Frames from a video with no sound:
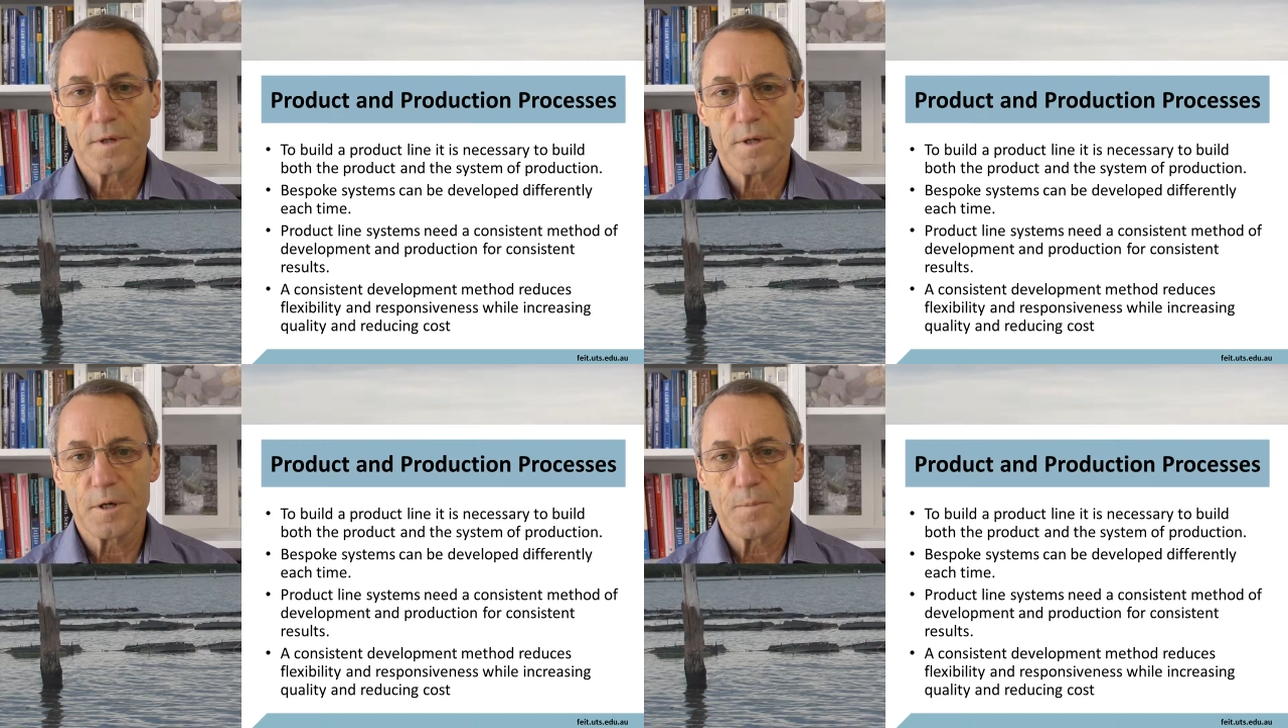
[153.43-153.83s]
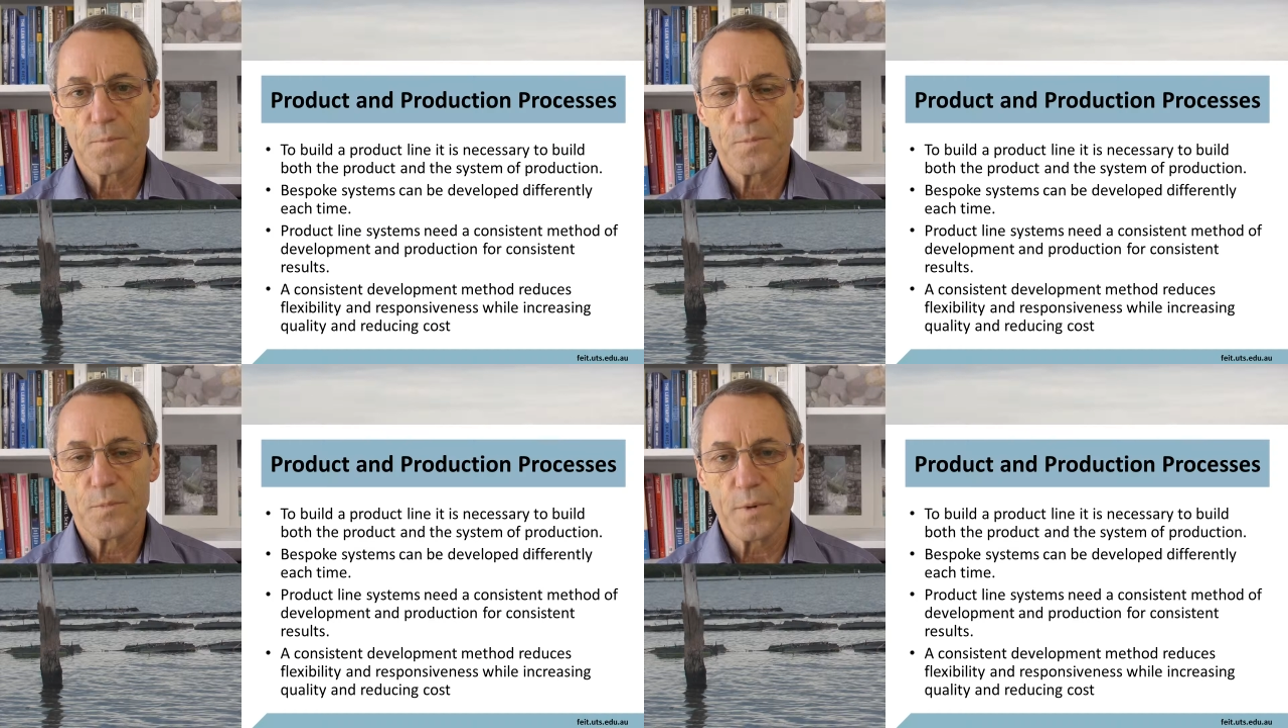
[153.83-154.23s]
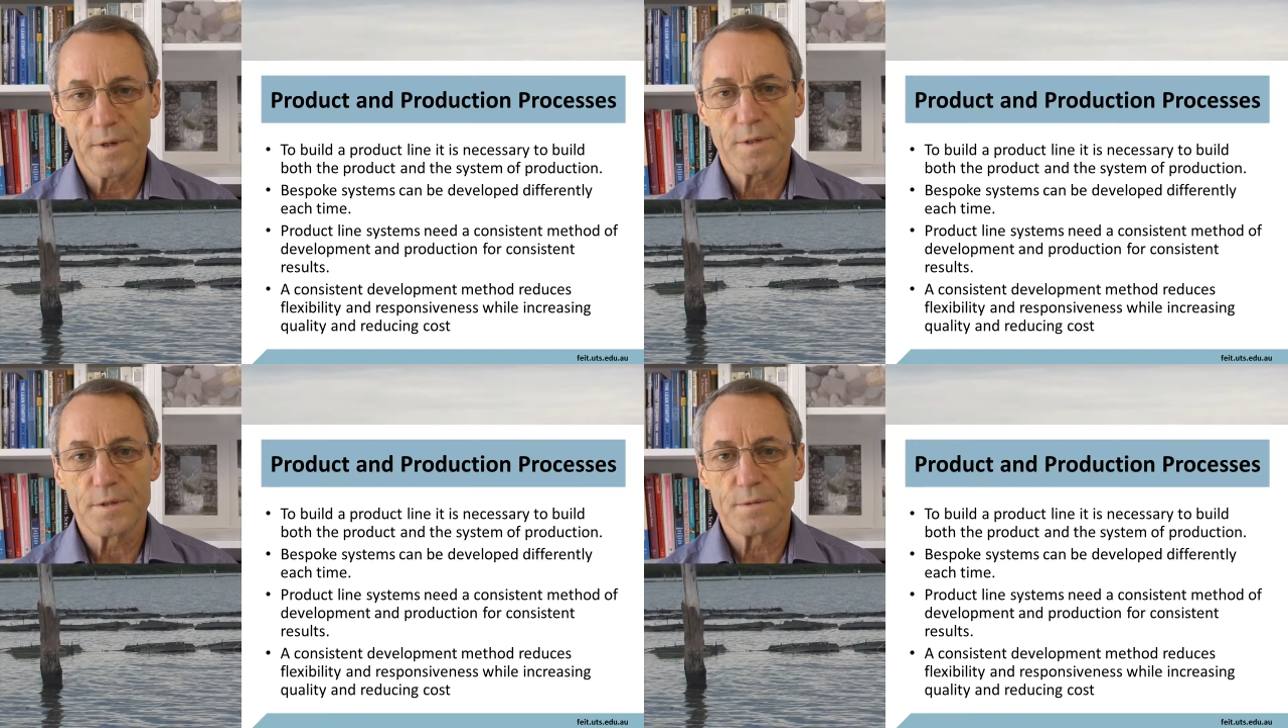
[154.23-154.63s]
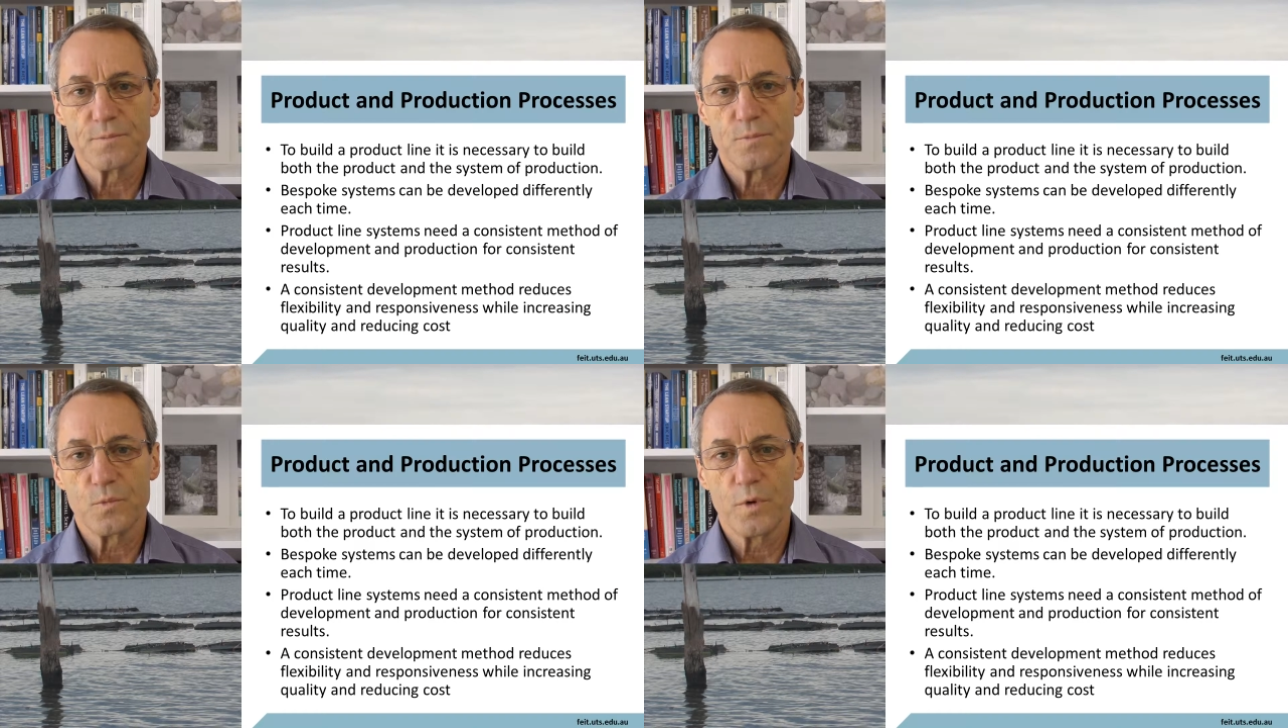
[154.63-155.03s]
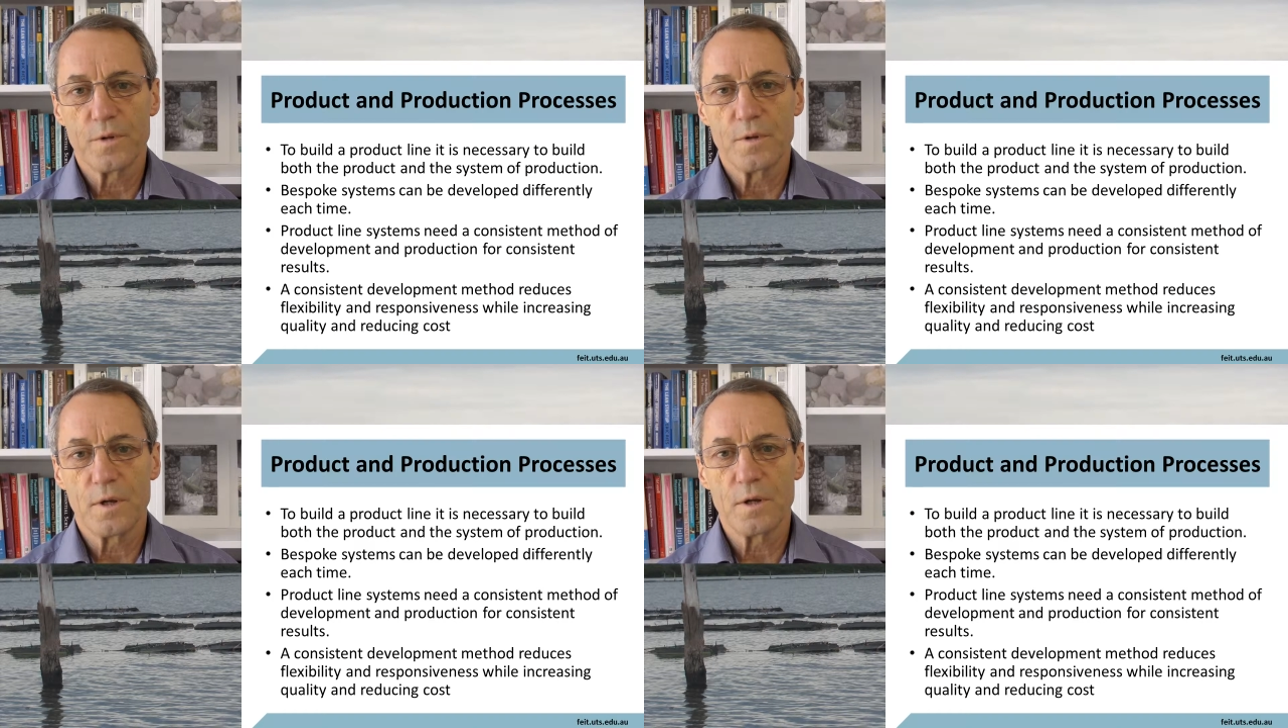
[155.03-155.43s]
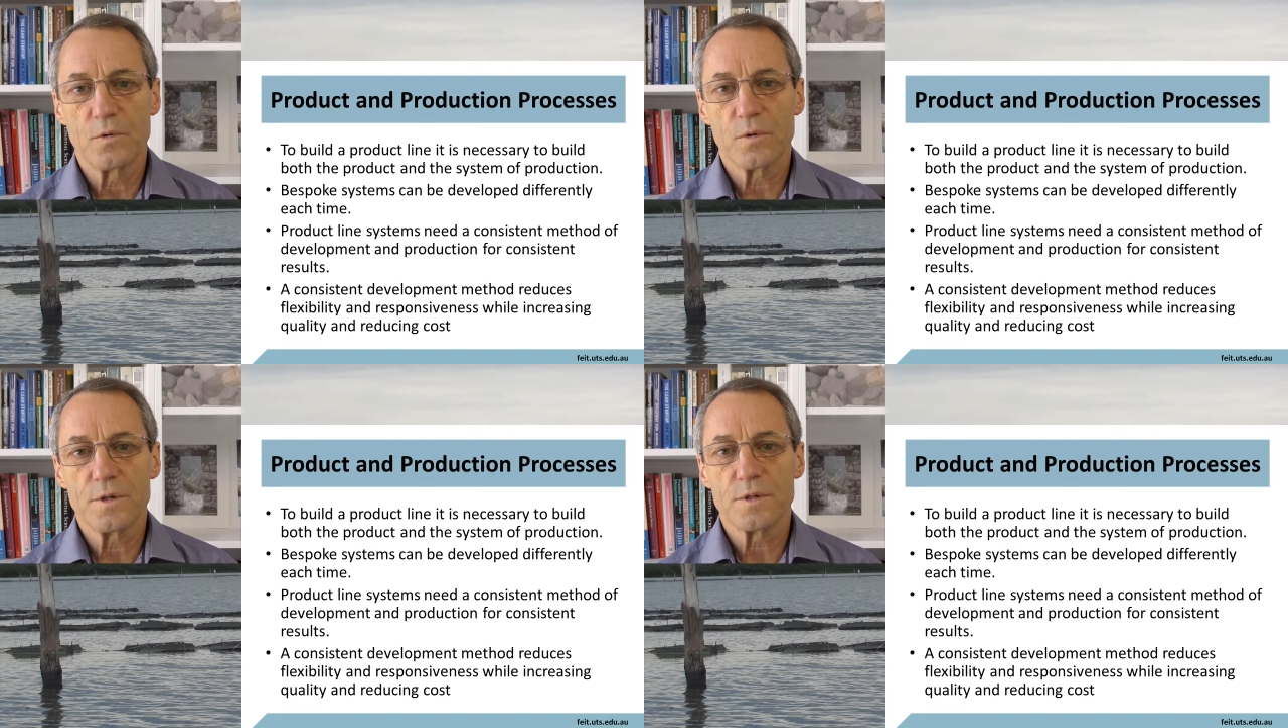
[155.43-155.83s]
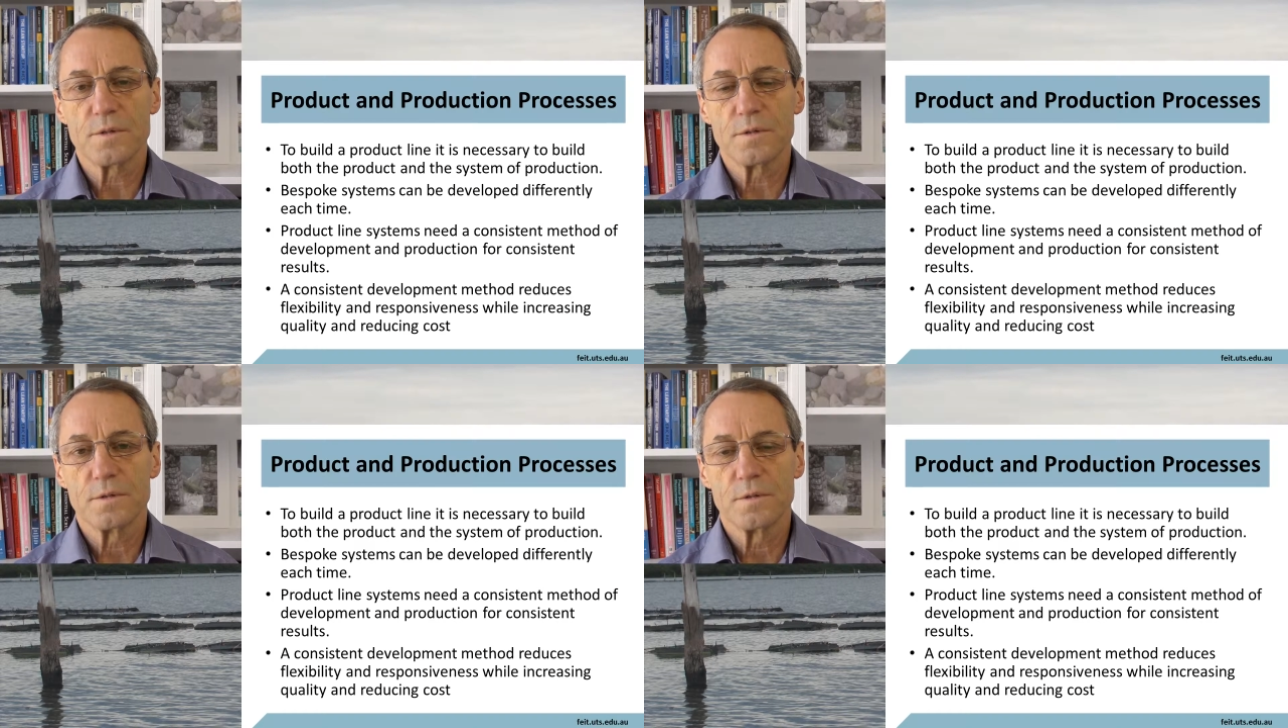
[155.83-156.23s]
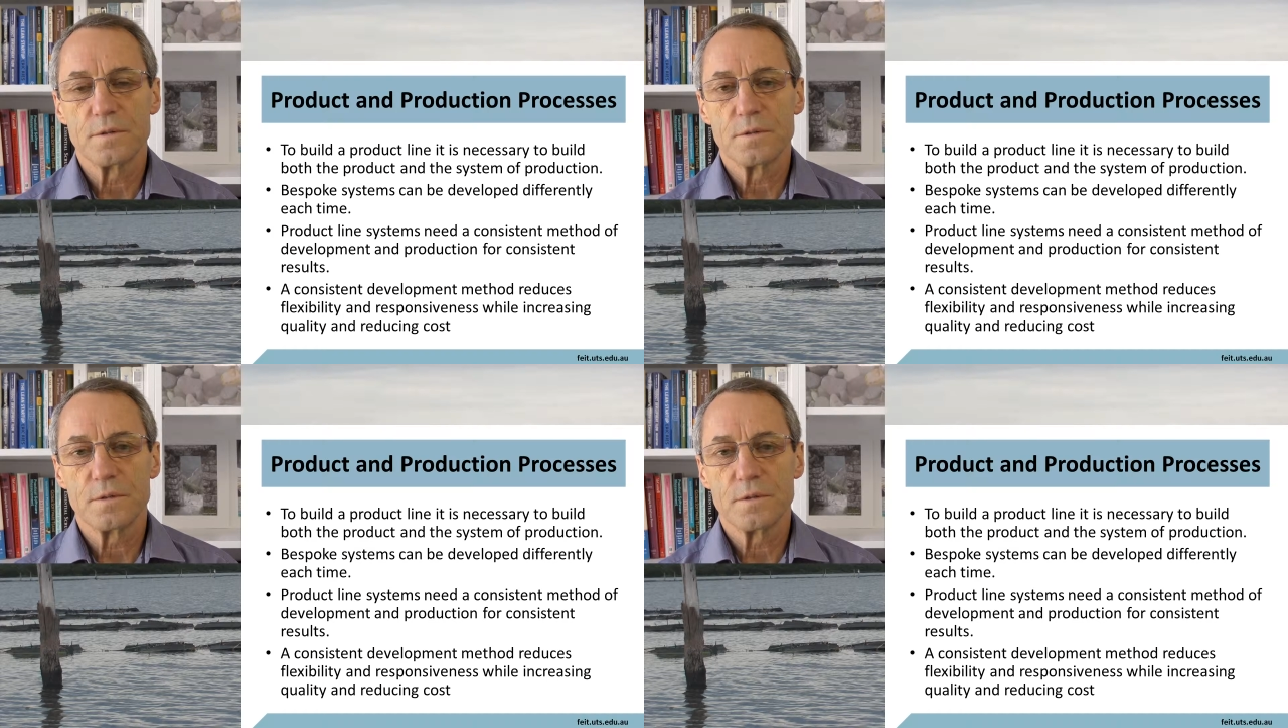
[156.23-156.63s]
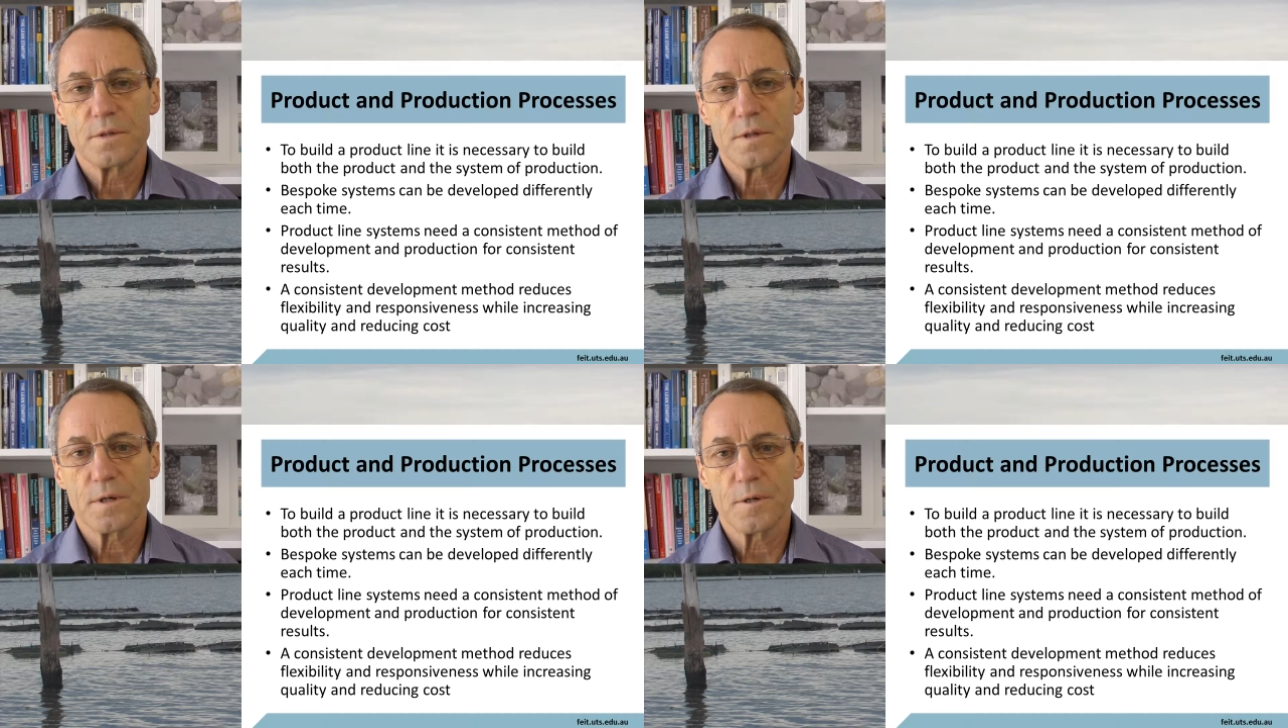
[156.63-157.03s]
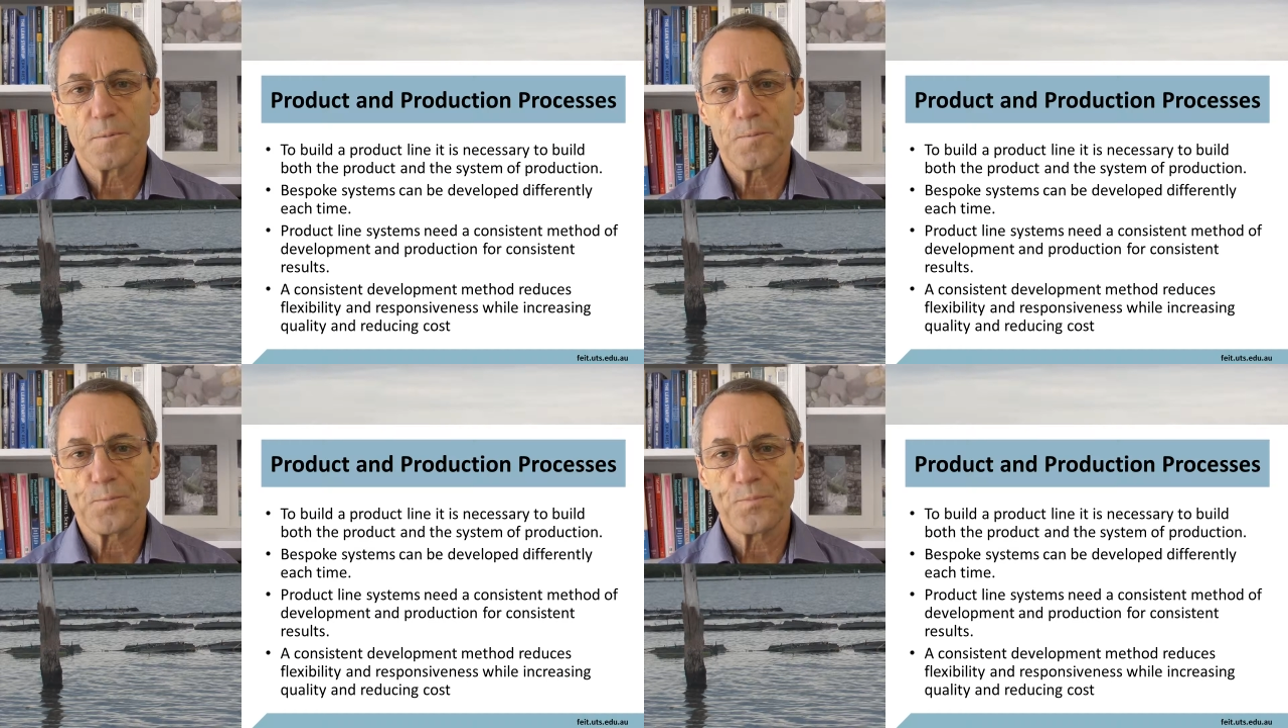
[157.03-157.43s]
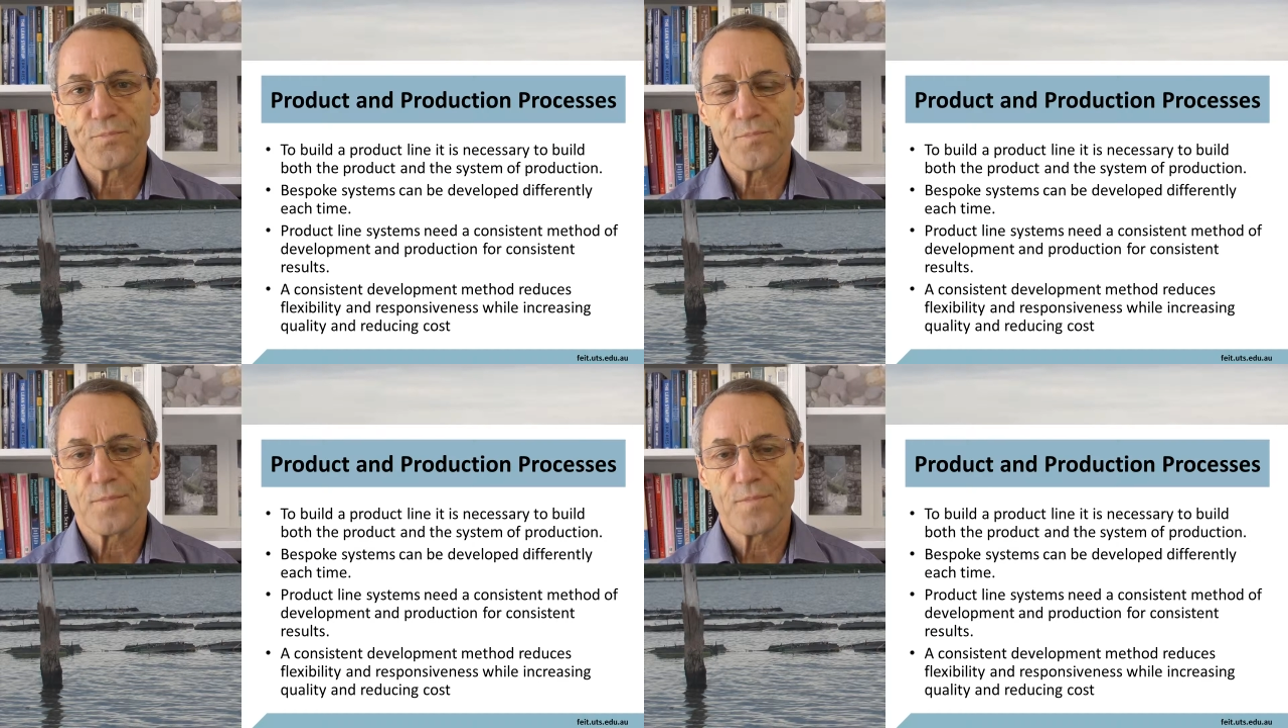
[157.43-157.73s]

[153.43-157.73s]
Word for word: Um, but with increased um,